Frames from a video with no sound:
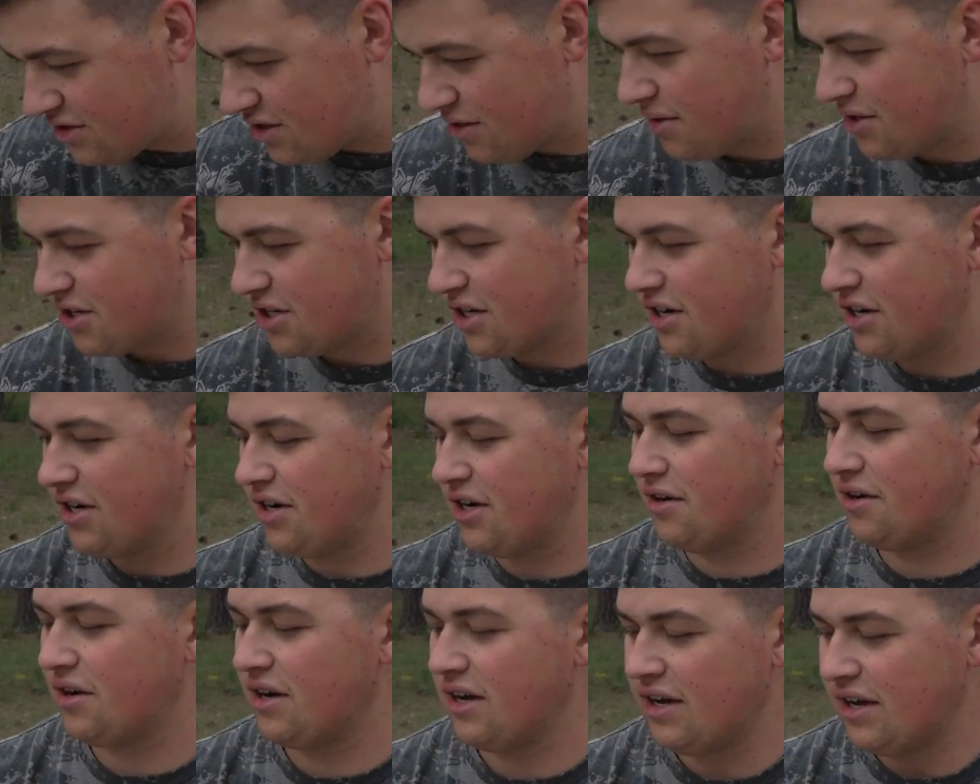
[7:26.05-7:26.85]
So what you're
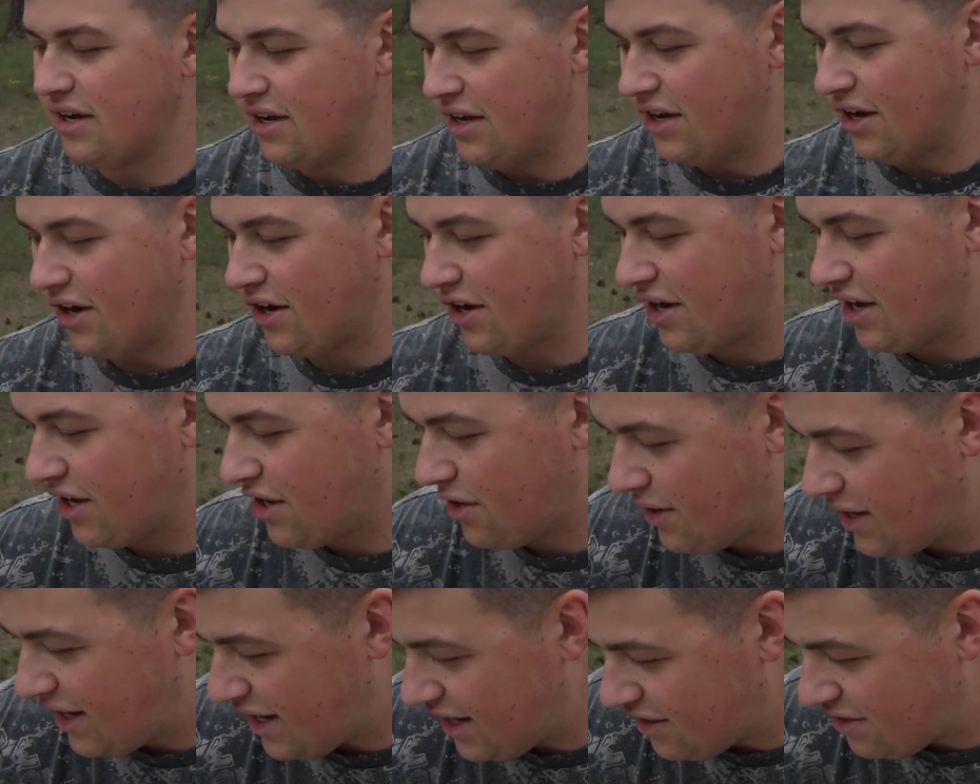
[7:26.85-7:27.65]
gonna do, you're gonna
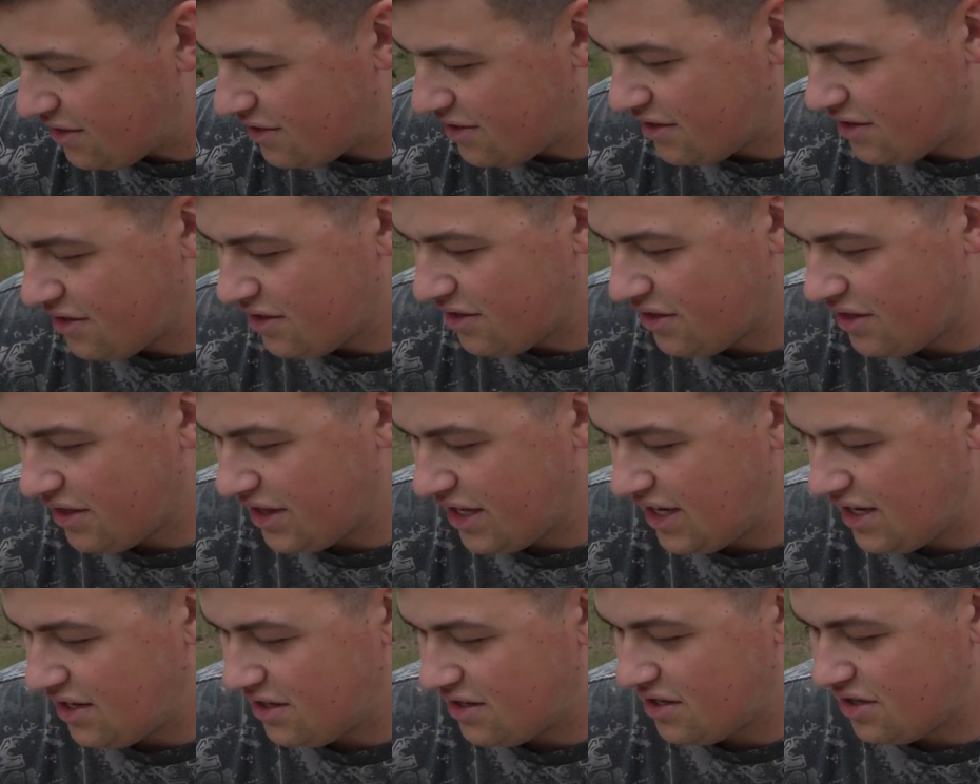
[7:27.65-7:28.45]
go ahead,
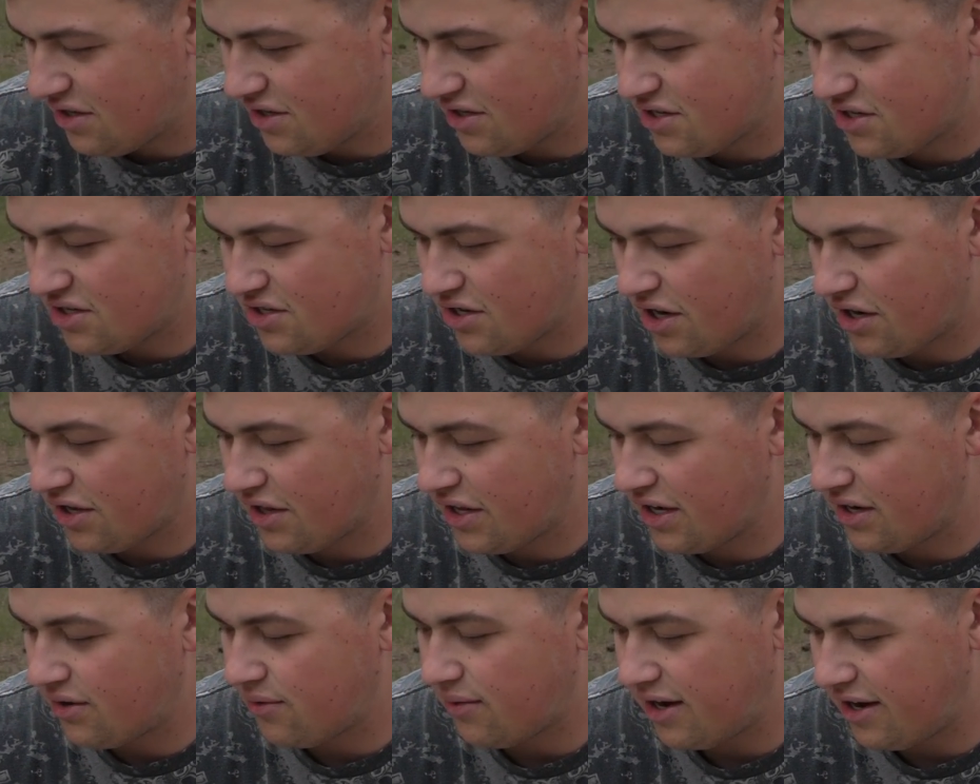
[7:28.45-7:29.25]
link to the
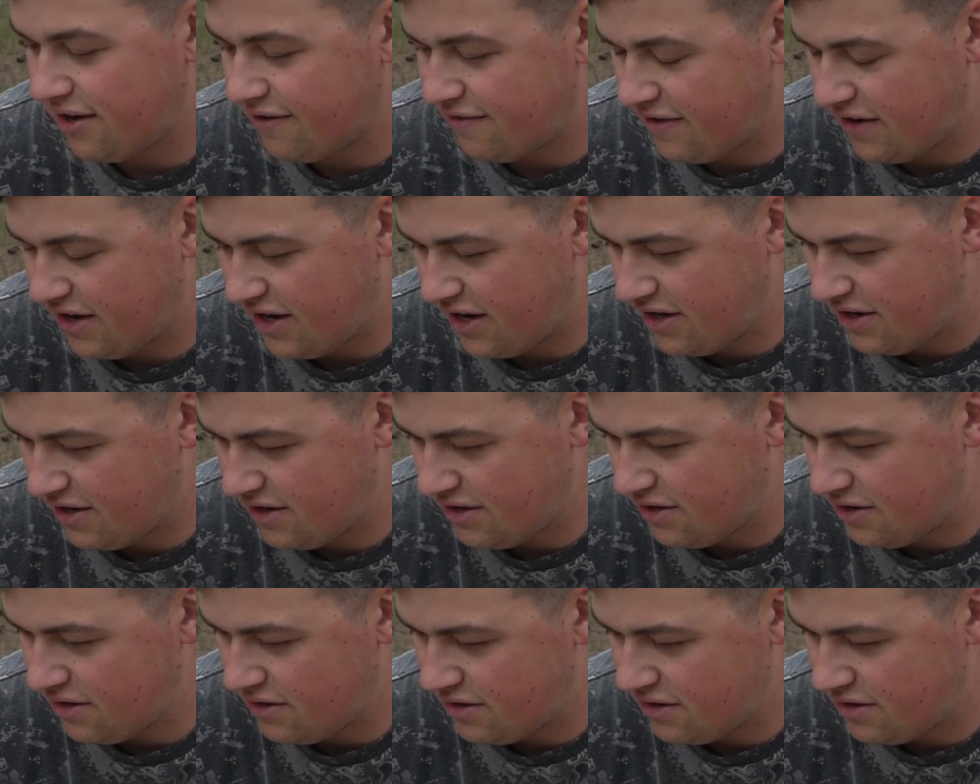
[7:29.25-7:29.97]
Starlink Wi-Fi